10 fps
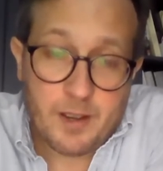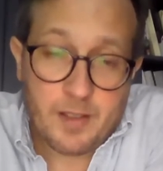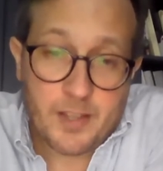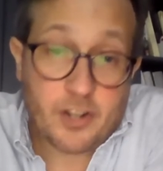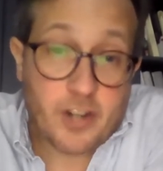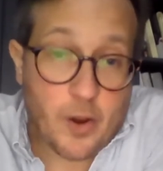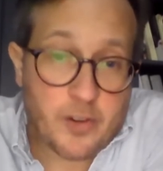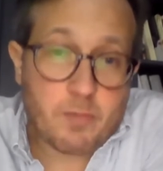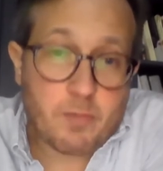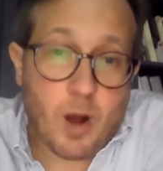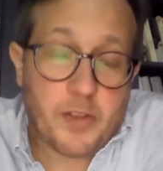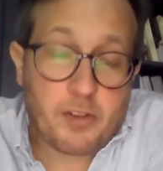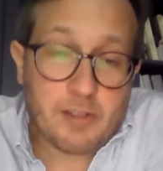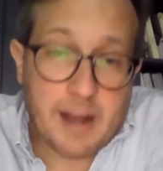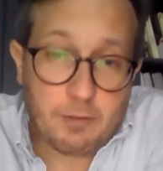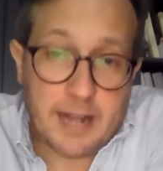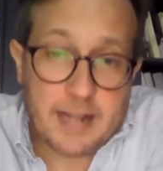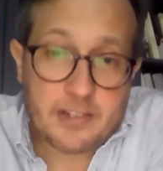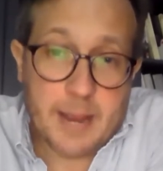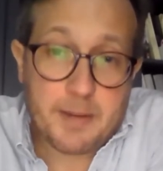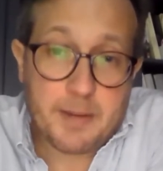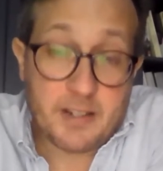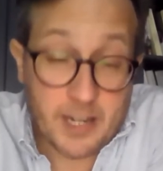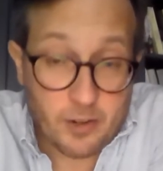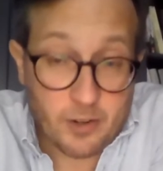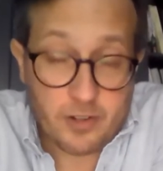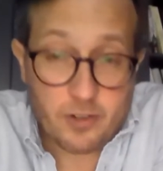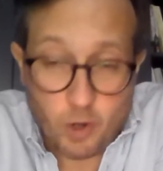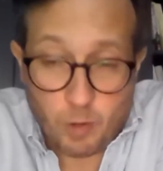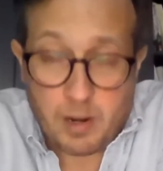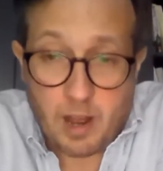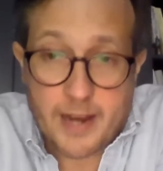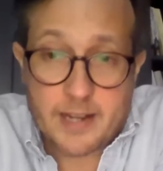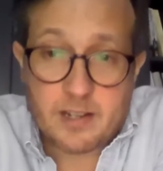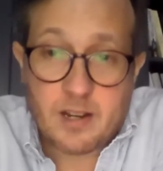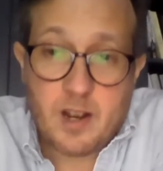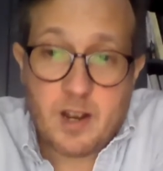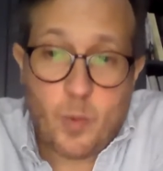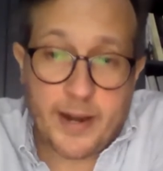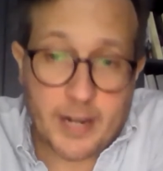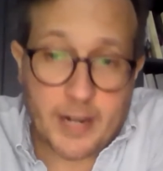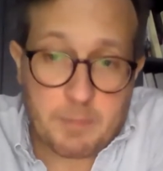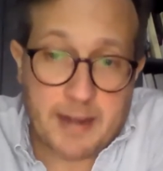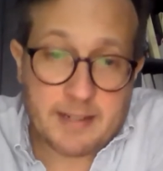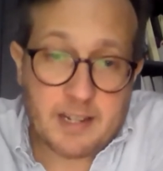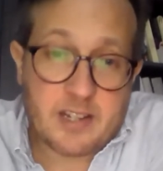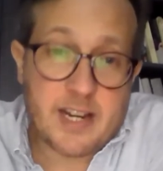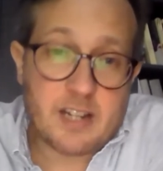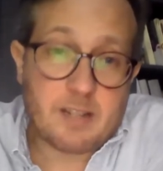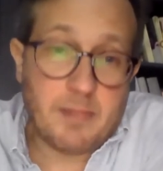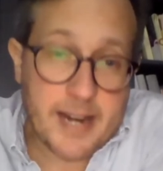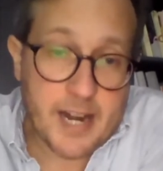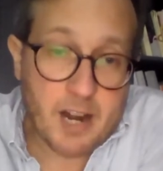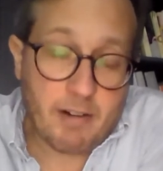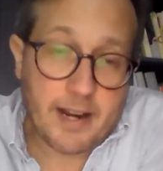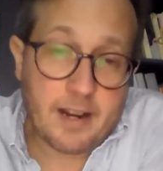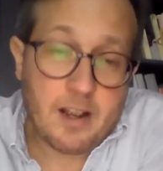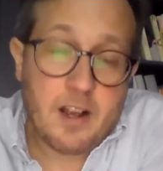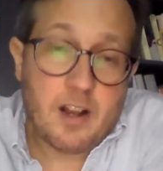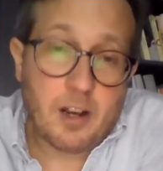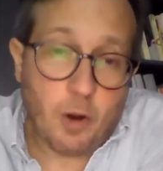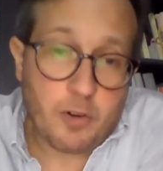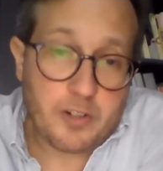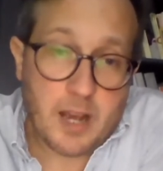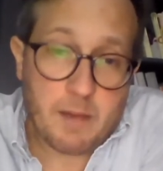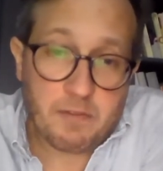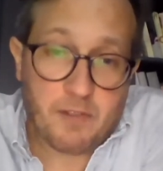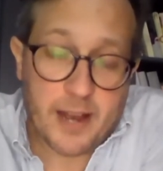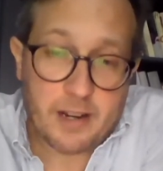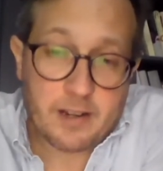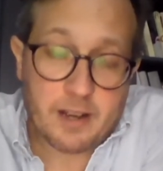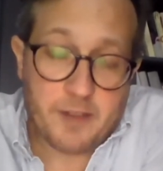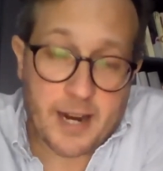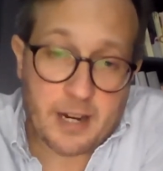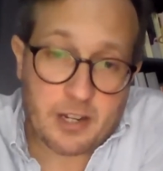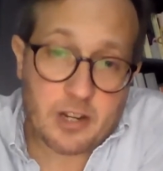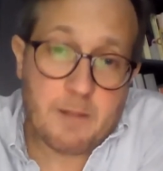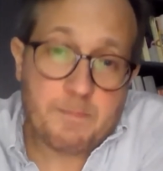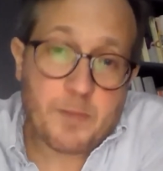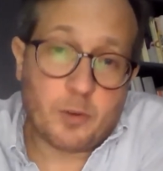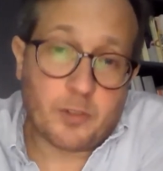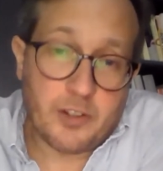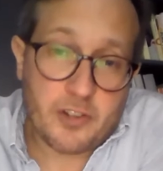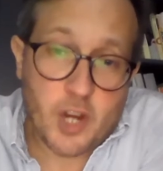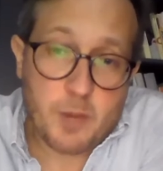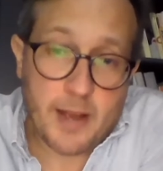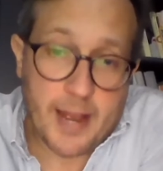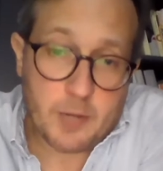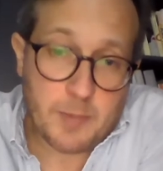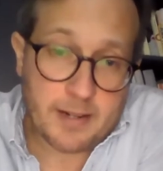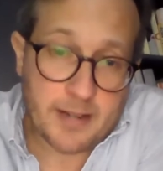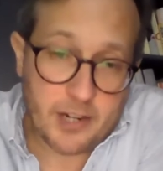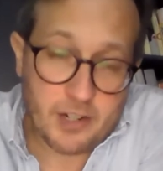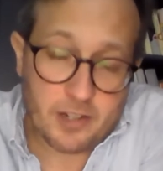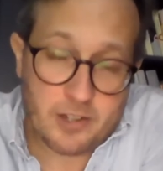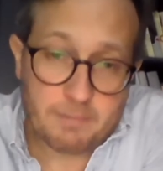This shows that while the travel landscape continues to normalize, we can expect to see some lingering long-term effects on consumer expectations.